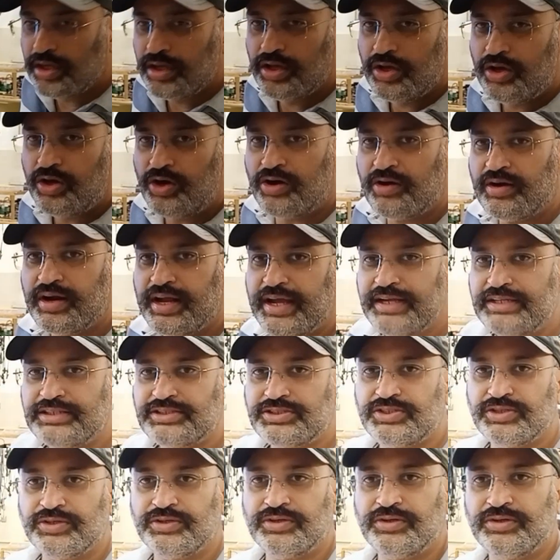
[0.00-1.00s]
Alright,
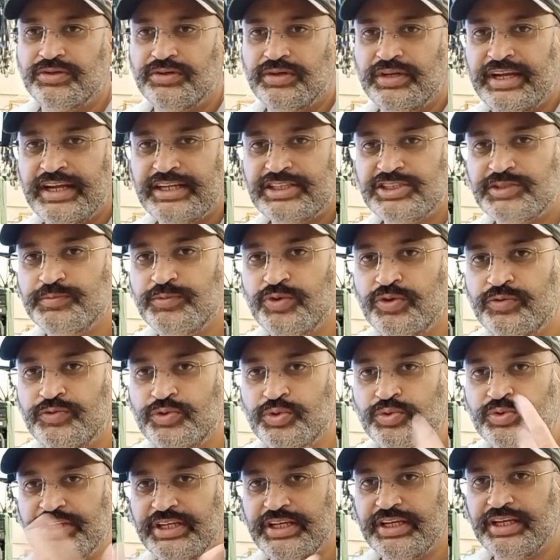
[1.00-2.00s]
so let's move to
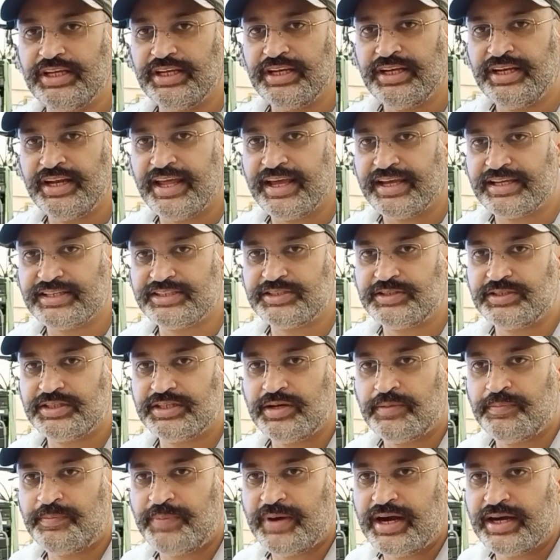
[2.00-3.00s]
the next
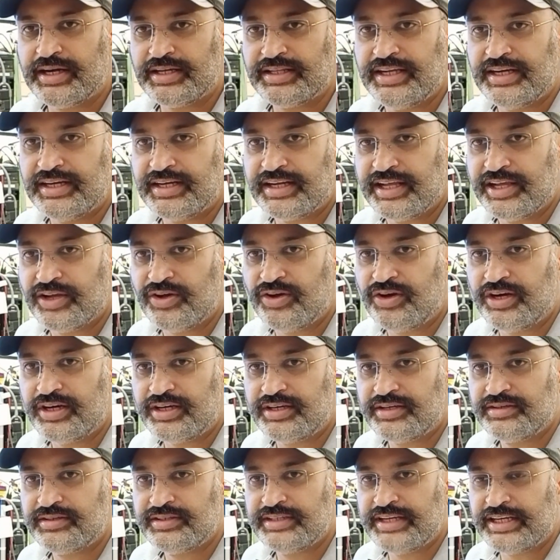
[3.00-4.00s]
part that I
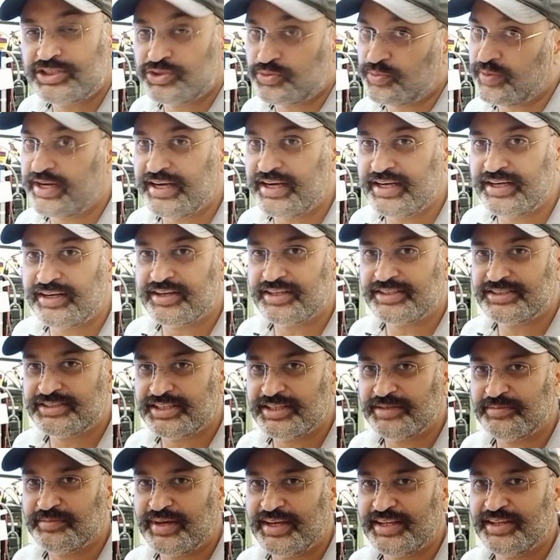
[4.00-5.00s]
got. That's very interesting,
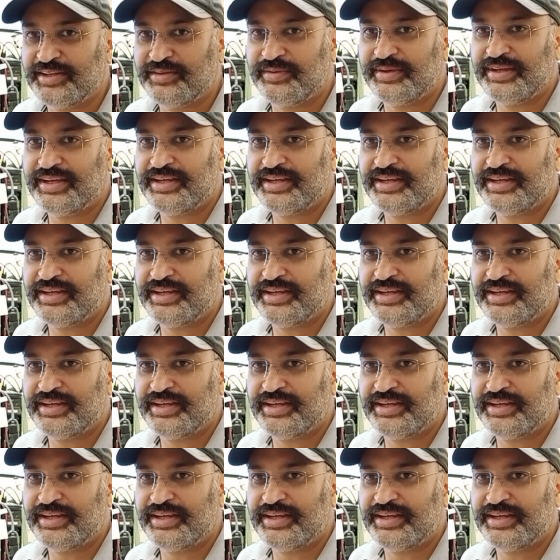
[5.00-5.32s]
by the way.